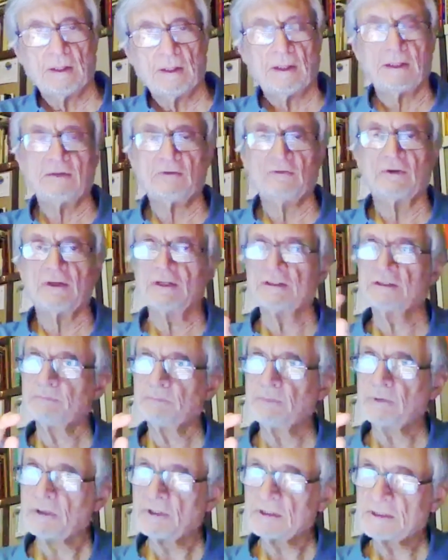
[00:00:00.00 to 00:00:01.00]
If that's
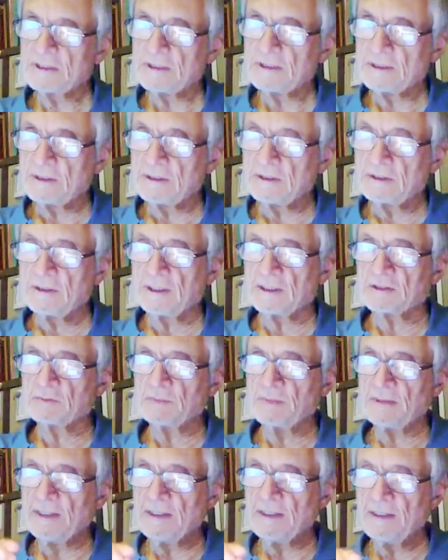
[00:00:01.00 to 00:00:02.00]
parsing it,
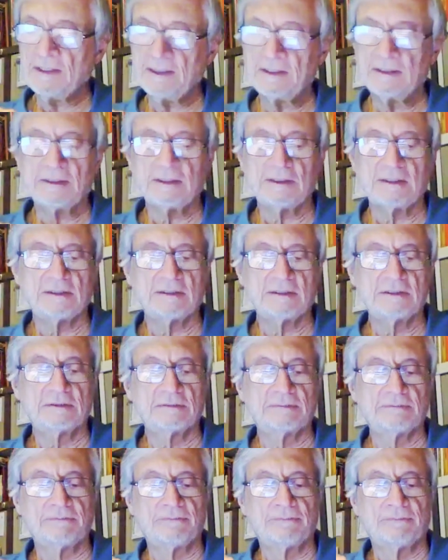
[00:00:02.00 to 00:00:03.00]
explaining it is
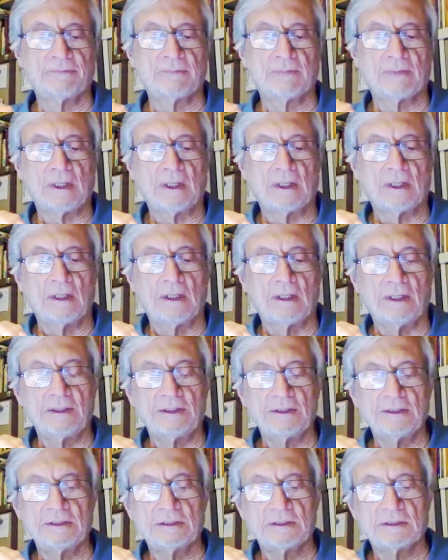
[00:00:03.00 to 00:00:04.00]

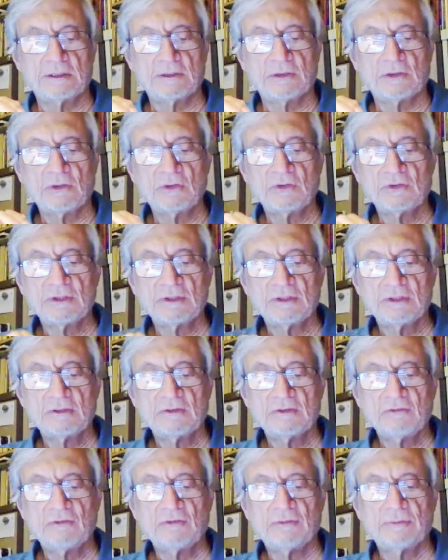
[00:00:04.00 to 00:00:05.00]

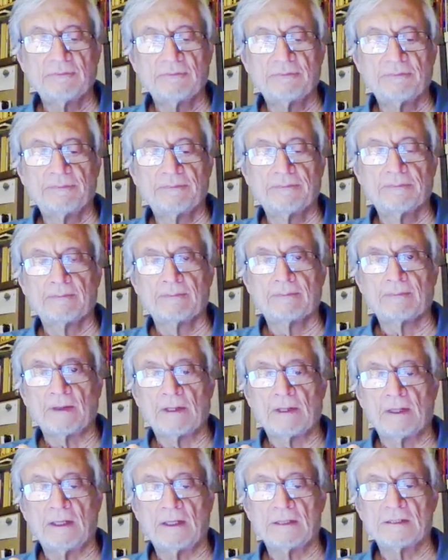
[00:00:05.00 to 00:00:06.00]
accusative
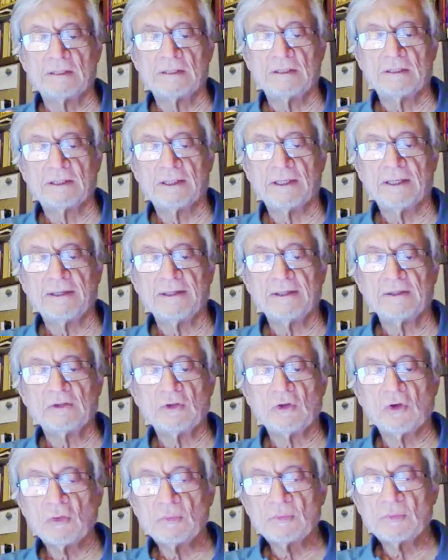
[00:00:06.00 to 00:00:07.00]
as the direct
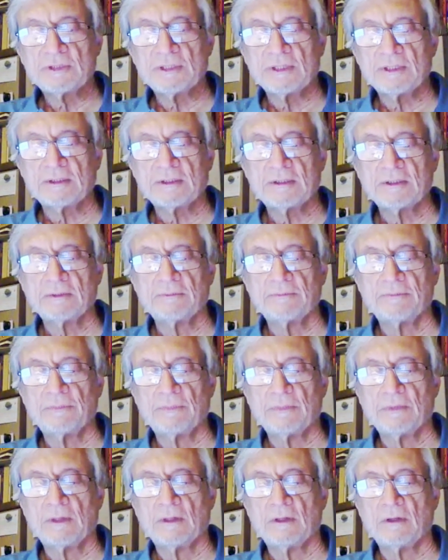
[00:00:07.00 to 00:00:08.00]
object
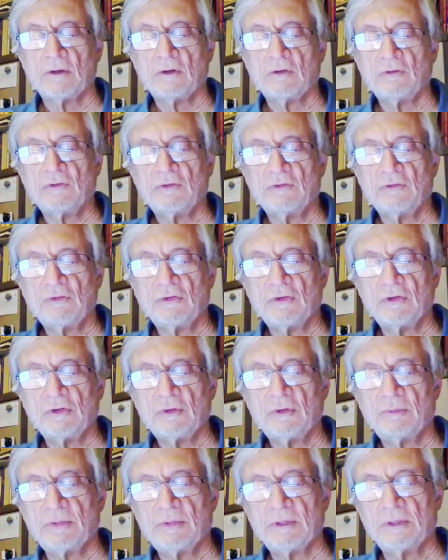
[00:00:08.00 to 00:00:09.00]
of the
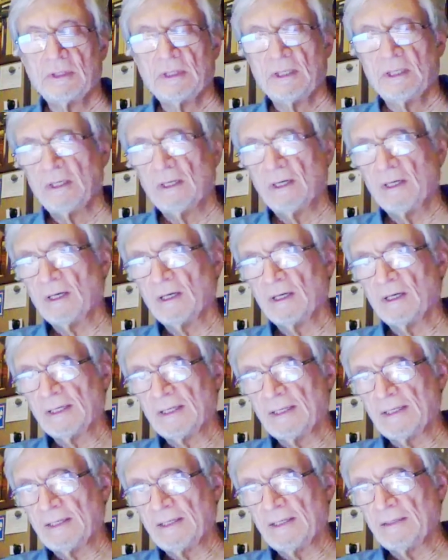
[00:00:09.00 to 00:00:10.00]
verb
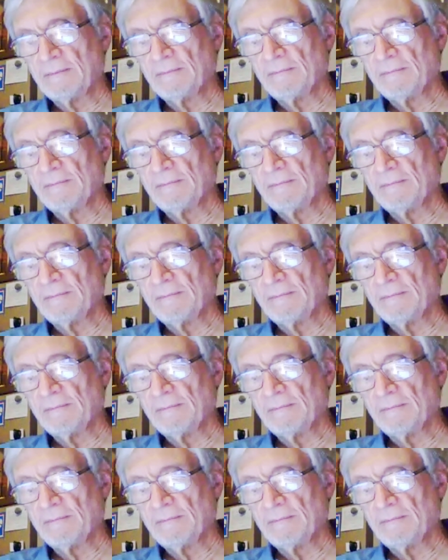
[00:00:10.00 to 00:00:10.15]
age.